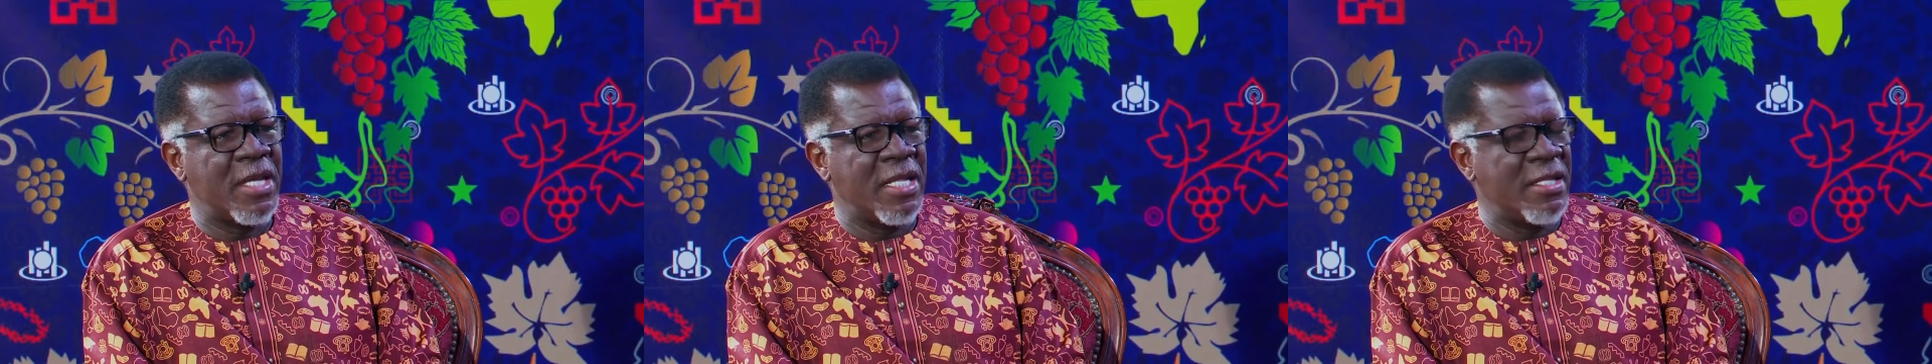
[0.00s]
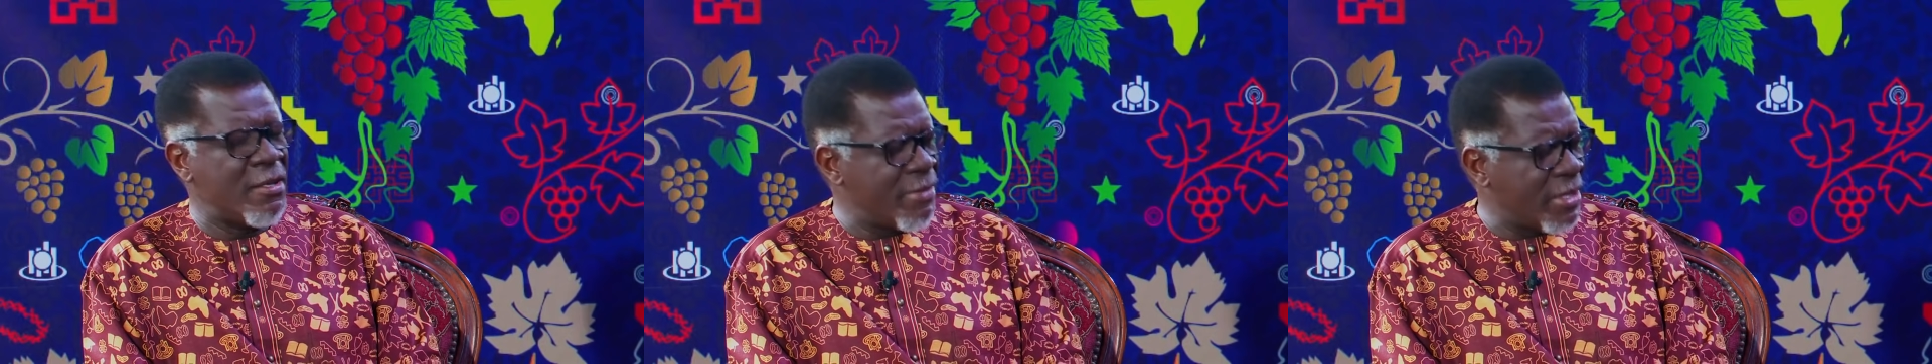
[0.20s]

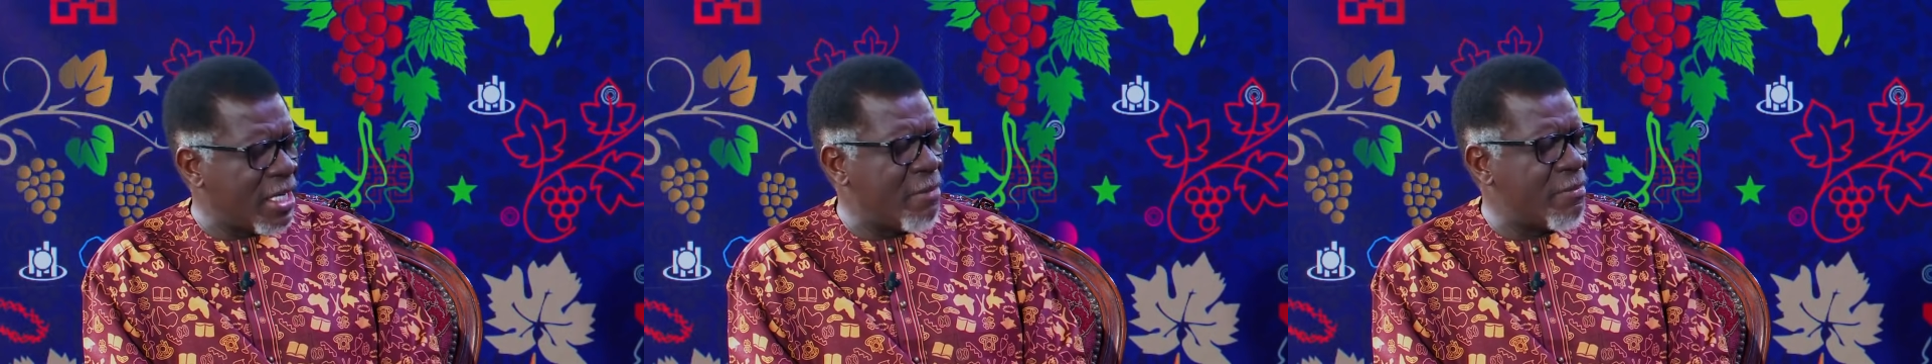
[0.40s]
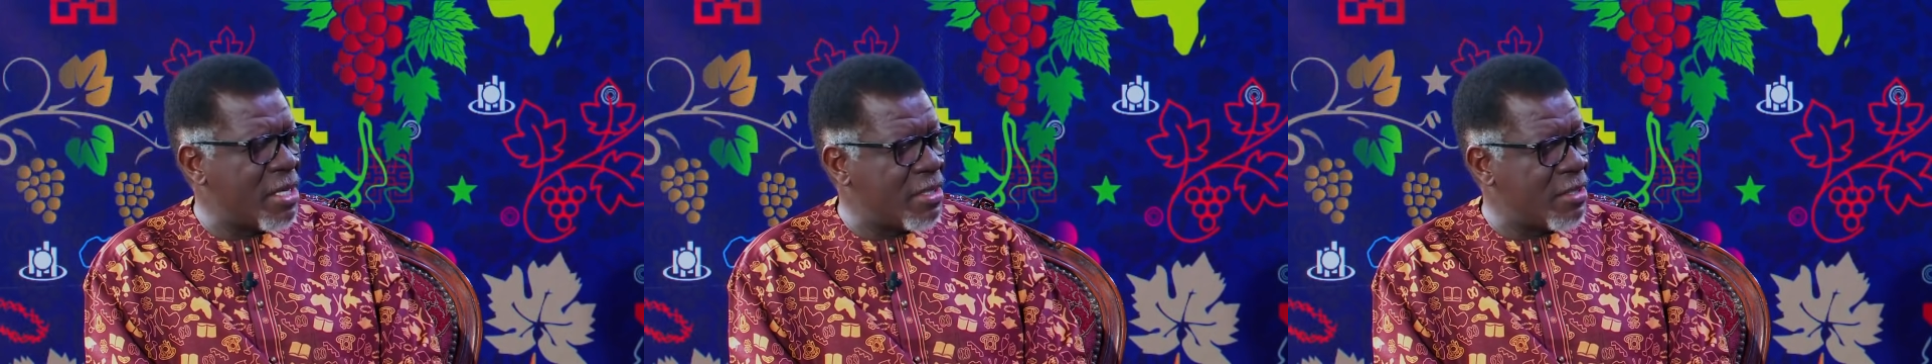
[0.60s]
they
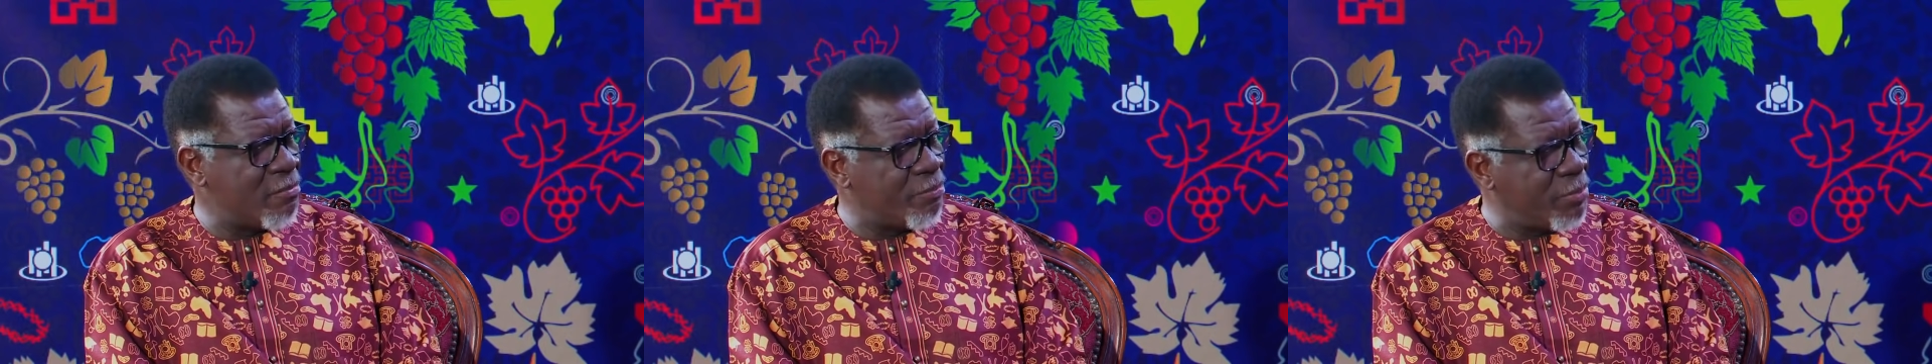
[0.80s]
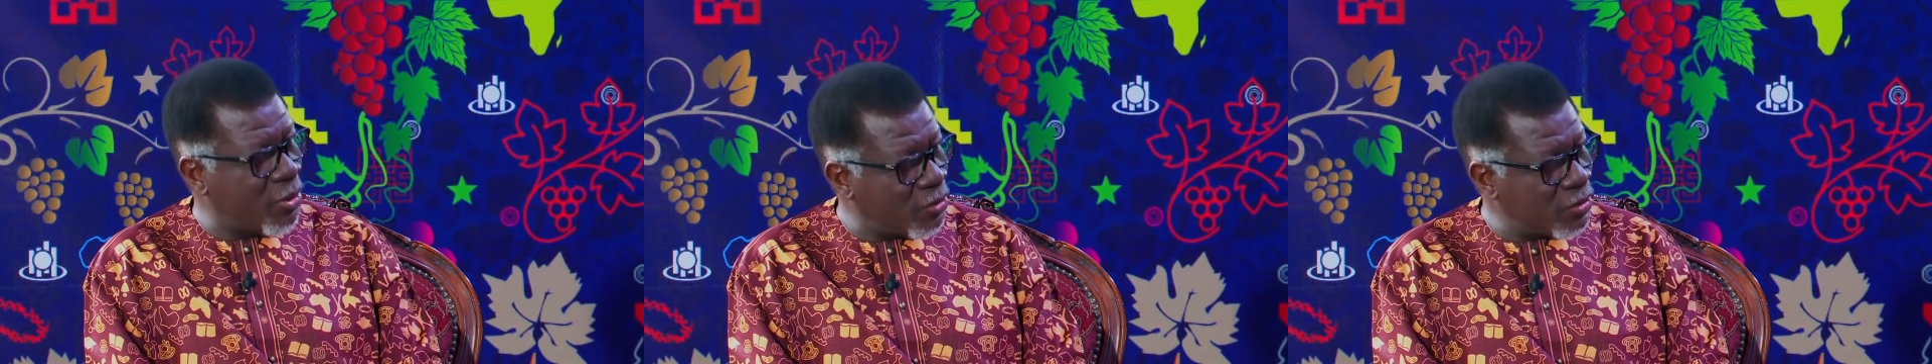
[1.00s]
become an
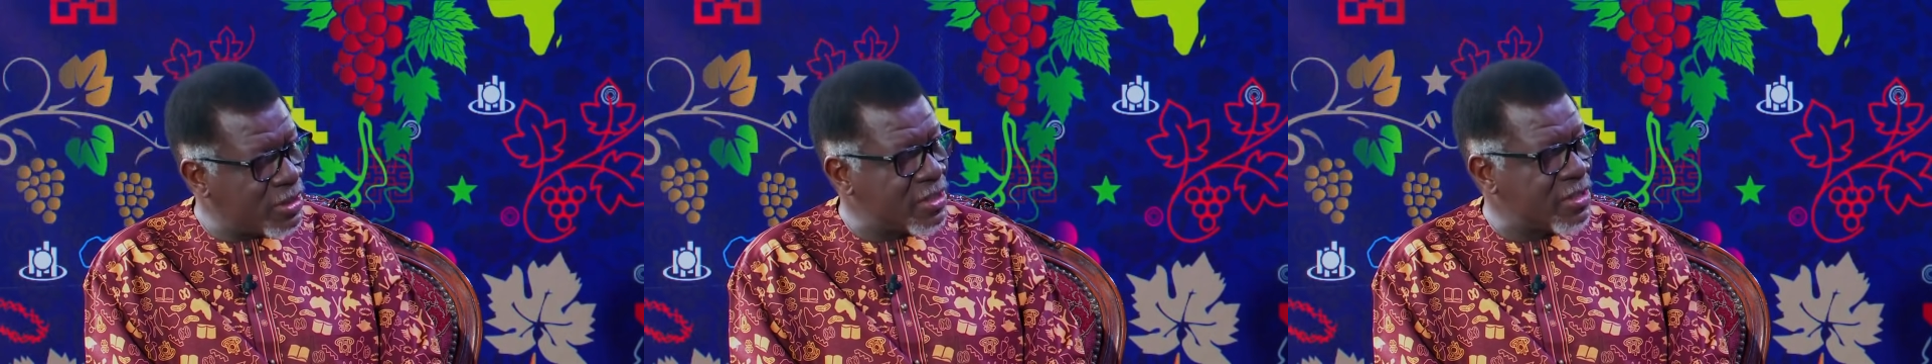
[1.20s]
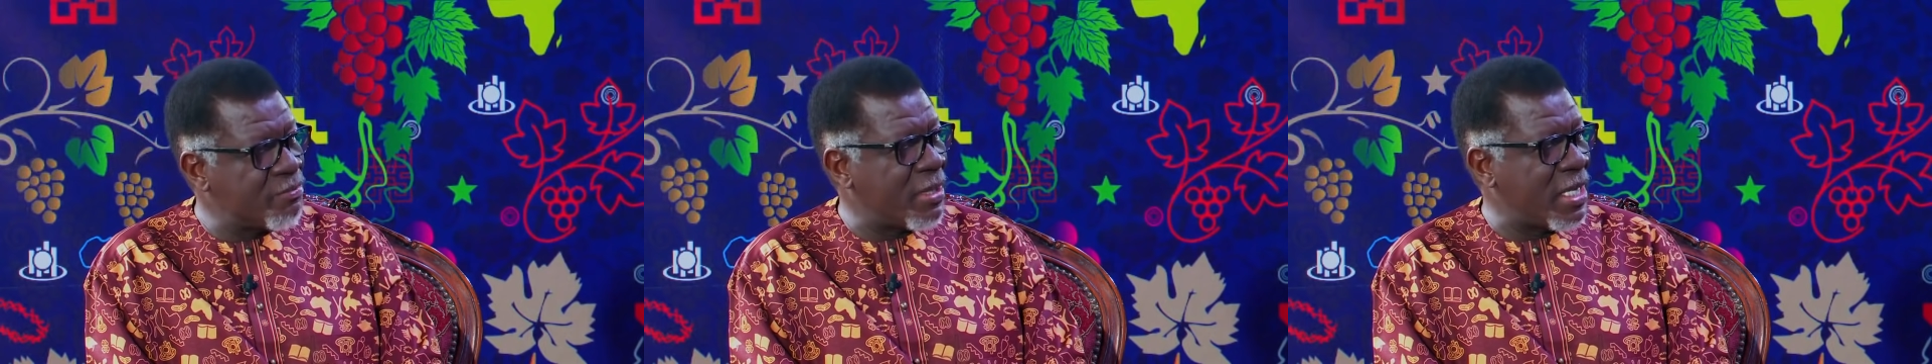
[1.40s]

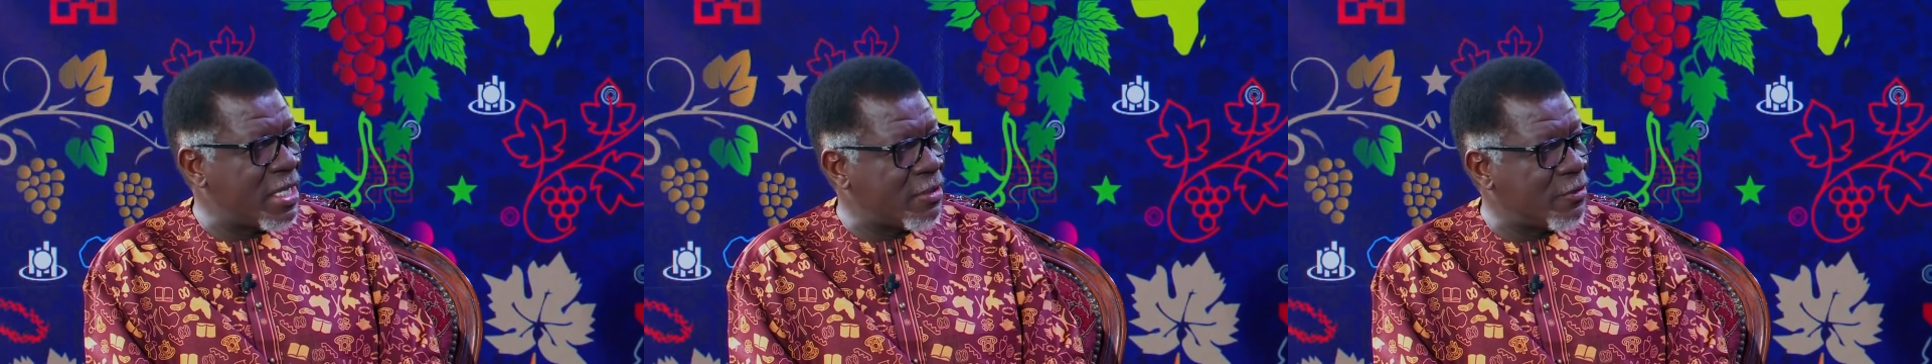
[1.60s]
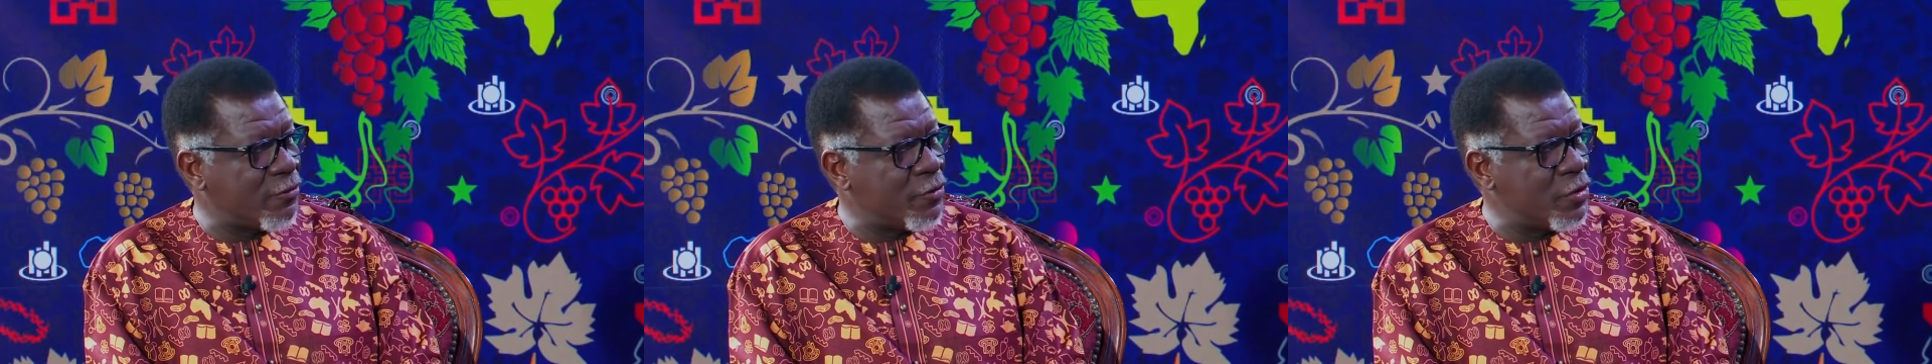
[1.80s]
important
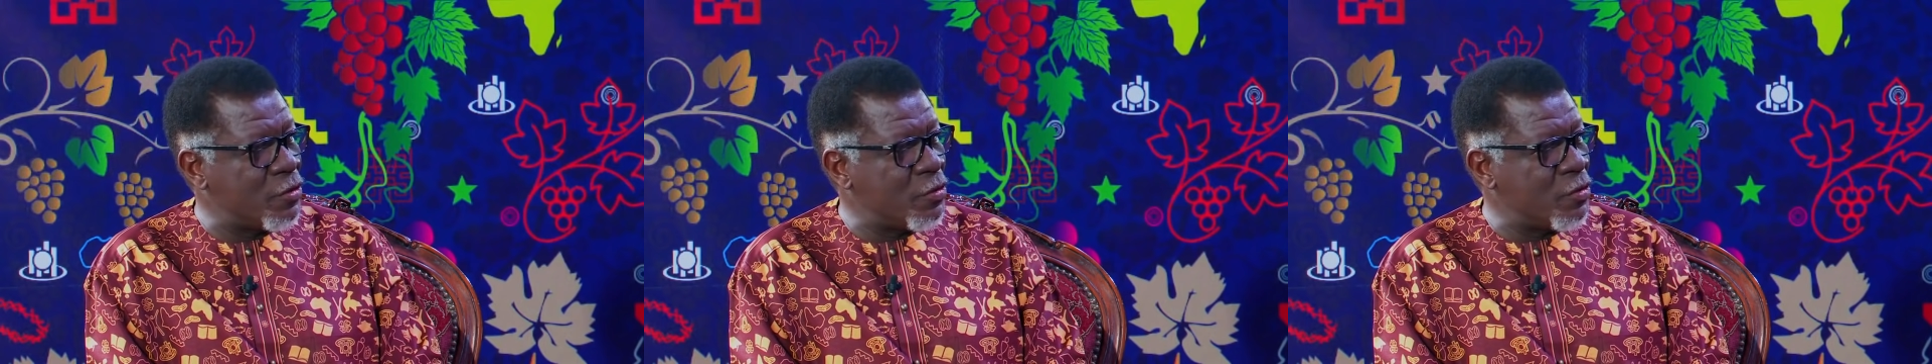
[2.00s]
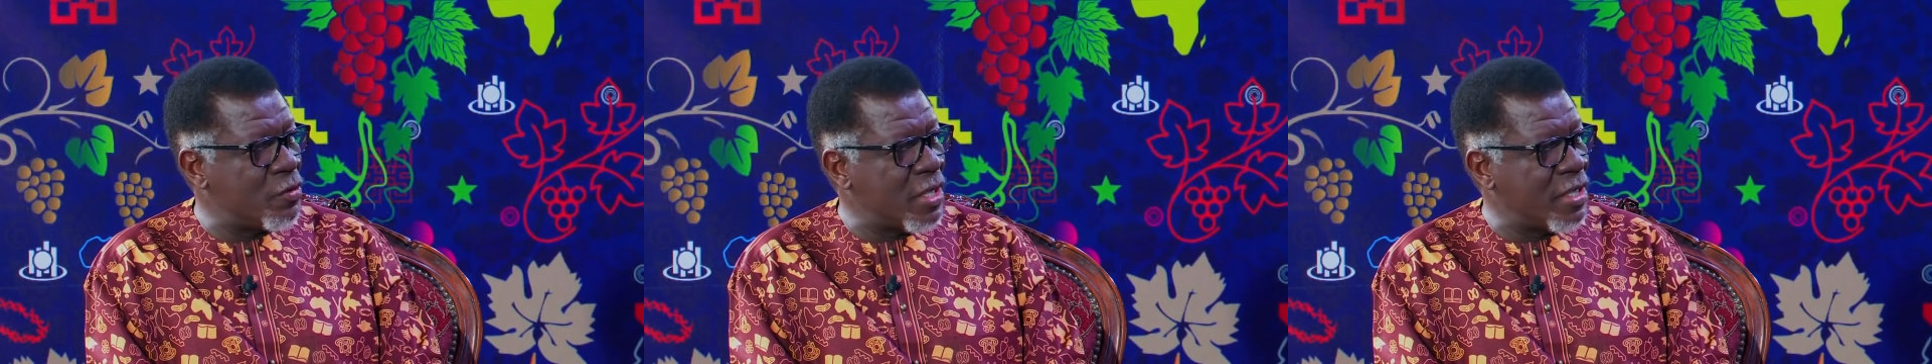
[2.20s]
part of you,